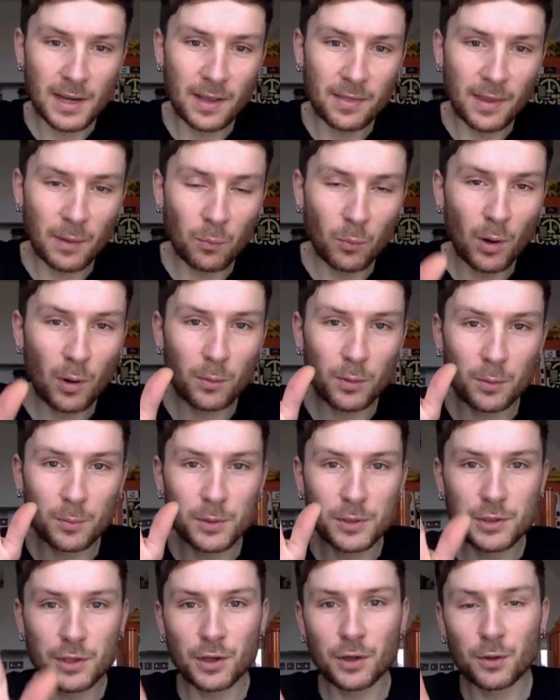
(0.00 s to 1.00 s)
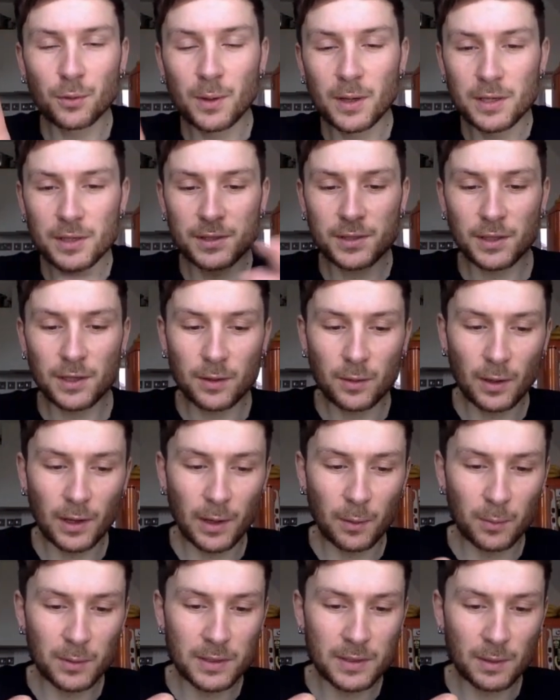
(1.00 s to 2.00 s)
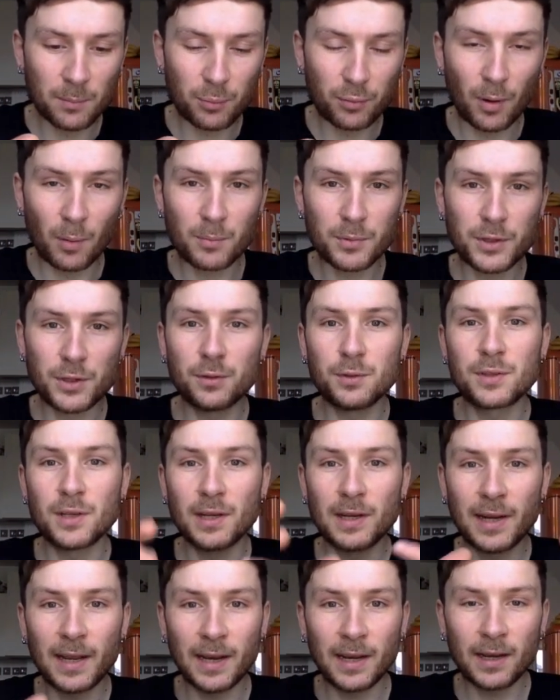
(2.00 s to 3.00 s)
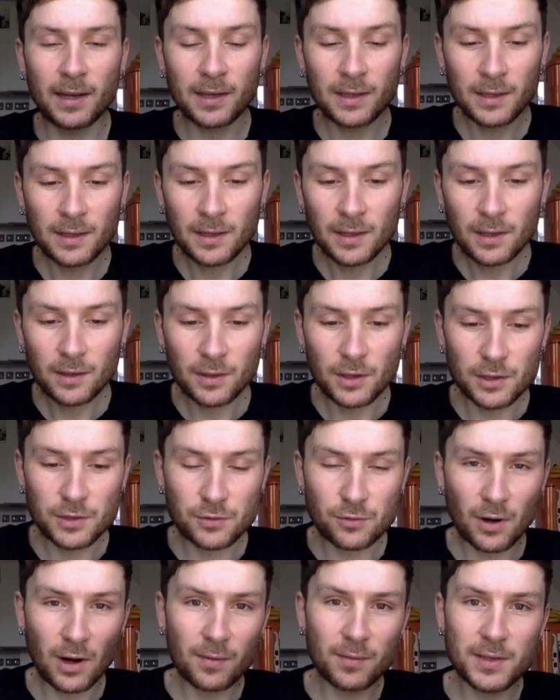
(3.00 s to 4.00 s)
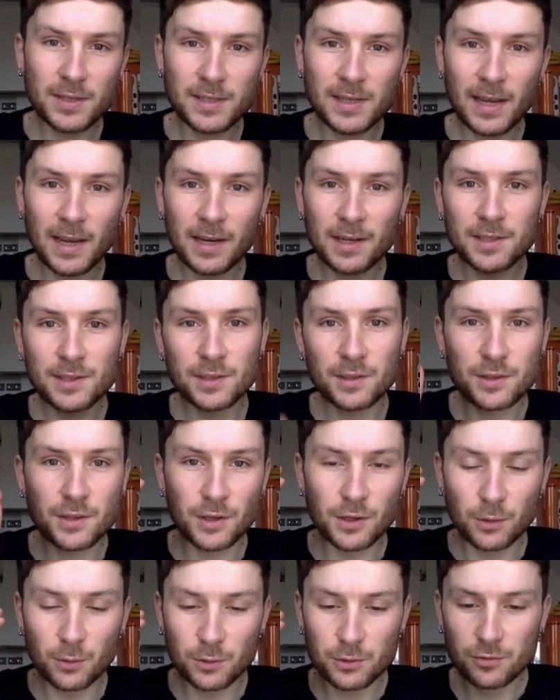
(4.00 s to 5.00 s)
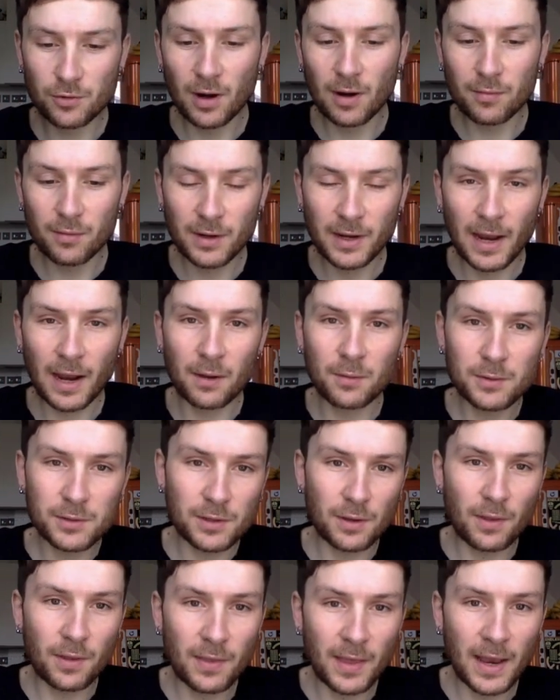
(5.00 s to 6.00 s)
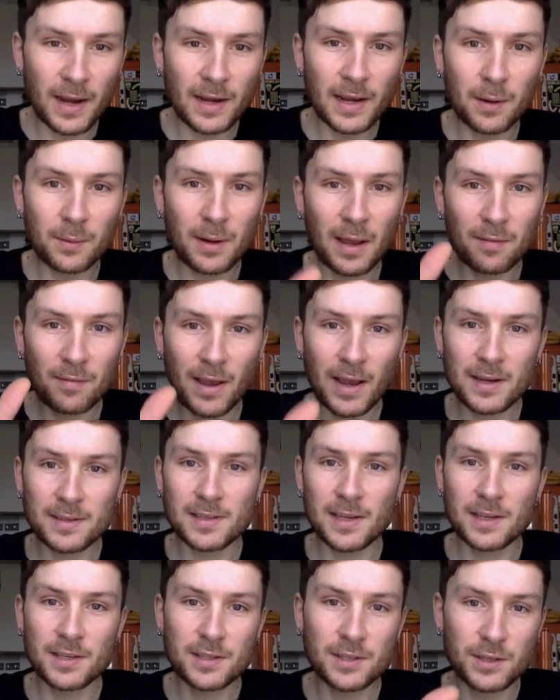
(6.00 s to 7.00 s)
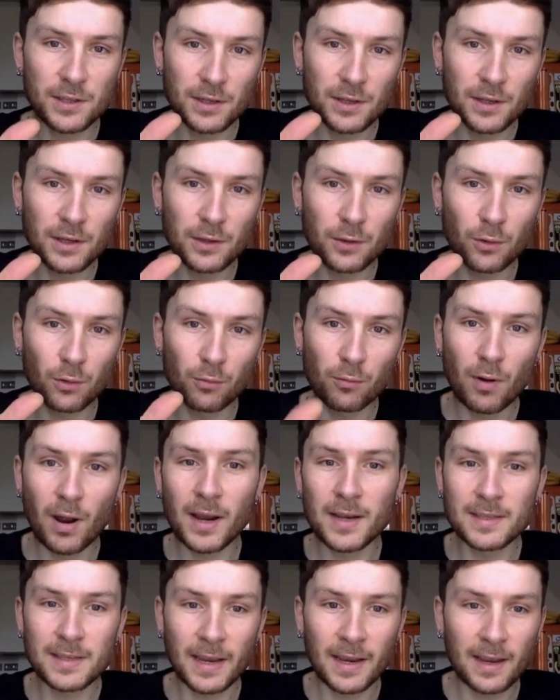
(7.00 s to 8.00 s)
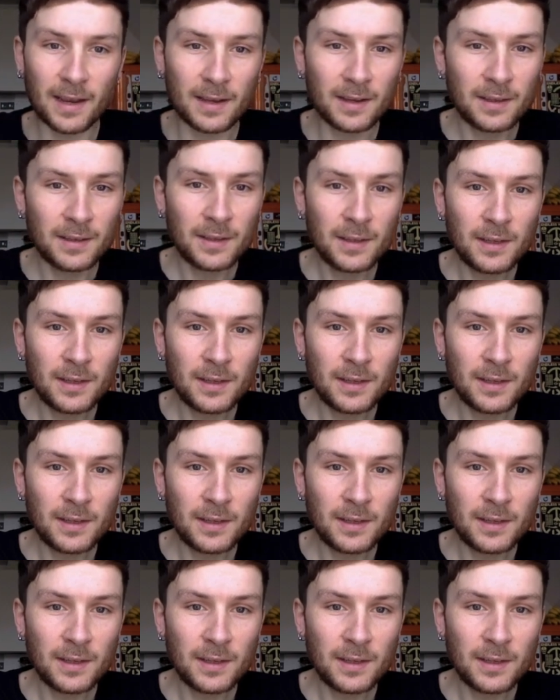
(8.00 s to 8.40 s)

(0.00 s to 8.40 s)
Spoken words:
And then what you would do is it would prompt you to link the Strava-ticks to your Strava account so that then it would have access to your ride data,